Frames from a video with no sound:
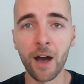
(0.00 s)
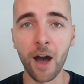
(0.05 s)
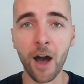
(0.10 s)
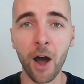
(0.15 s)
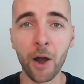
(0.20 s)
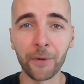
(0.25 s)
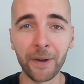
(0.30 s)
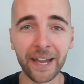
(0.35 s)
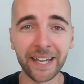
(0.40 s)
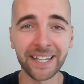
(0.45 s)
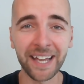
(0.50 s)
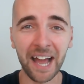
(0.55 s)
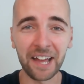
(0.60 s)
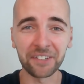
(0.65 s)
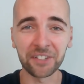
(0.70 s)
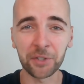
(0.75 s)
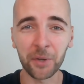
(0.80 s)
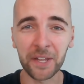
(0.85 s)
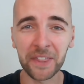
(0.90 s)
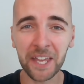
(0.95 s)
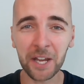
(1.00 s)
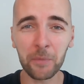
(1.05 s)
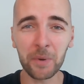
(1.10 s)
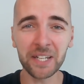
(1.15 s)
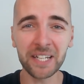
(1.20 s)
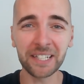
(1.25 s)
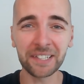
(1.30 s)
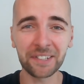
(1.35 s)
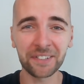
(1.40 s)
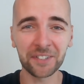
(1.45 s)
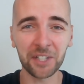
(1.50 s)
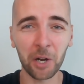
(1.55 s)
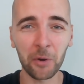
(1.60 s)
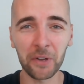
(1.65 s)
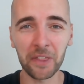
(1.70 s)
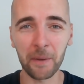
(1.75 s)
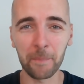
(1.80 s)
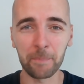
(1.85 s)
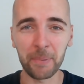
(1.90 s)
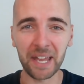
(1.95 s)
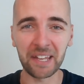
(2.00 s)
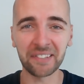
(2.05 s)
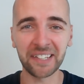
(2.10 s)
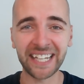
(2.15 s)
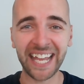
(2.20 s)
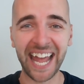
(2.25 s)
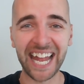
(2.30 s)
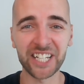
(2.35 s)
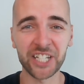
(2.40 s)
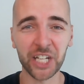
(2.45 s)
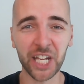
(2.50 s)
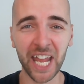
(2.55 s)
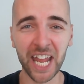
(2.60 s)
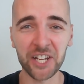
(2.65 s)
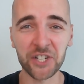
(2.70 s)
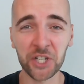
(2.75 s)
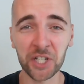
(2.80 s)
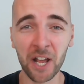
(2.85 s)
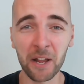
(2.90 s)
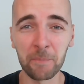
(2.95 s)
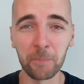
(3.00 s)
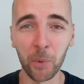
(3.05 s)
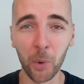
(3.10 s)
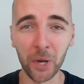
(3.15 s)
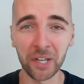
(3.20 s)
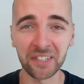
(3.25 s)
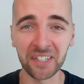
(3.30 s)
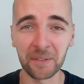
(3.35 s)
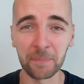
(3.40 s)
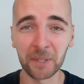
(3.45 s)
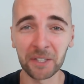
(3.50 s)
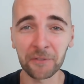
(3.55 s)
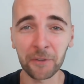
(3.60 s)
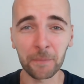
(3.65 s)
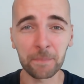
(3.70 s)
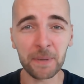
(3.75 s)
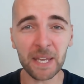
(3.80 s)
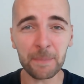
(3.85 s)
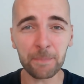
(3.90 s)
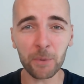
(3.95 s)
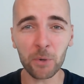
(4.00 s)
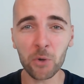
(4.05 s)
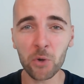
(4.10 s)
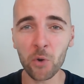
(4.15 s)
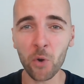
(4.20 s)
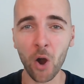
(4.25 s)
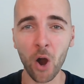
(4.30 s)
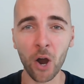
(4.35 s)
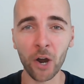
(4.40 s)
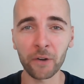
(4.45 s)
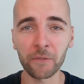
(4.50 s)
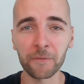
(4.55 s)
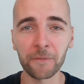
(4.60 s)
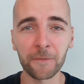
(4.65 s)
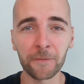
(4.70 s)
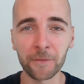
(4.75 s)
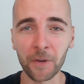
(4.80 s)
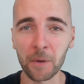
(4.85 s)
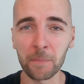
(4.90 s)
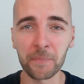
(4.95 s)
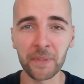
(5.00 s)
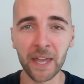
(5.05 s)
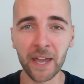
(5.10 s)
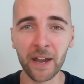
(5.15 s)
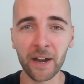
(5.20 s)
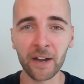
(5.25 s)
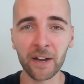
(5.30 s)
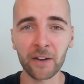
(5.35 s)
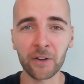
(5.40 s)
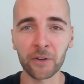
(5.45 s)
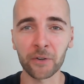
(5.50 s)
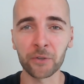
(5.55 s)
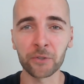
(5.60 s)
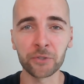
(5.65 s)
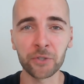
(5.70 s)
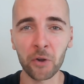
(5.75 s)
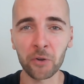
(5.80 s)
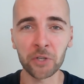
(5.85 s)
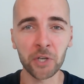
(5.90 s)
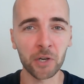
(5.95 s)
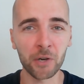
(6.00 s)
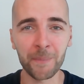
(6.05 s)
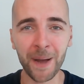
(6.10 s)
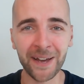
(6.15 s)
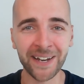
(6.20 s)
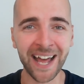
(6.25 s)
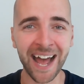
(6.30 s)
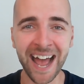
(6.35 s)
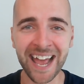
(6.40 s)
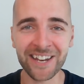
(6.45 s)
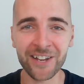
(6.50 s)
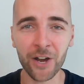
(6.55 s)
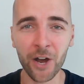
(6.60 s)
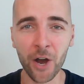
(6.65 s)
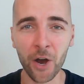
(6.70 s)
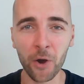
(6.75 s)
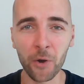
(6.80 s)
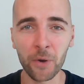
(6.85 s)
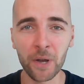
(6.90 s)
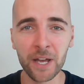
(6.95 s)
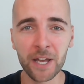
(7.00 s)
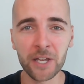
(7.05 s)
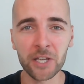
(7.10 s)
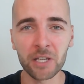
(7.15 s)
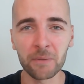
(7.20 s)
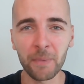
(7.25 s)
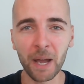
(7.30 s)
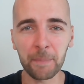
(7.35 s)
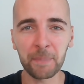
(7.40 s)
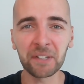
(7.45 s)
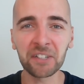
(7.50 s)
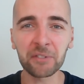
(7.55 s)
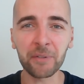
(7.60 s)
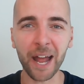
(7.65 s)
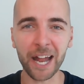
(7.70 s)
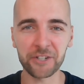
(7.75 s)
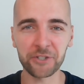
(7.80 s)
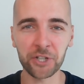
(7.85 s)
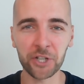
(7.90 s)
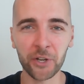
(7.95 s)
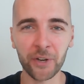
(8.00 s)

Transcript: All right, guys, so I think we need to start with a basic education on Boise, because for people who aren't from there or who don't know about Idaho, you might be scratching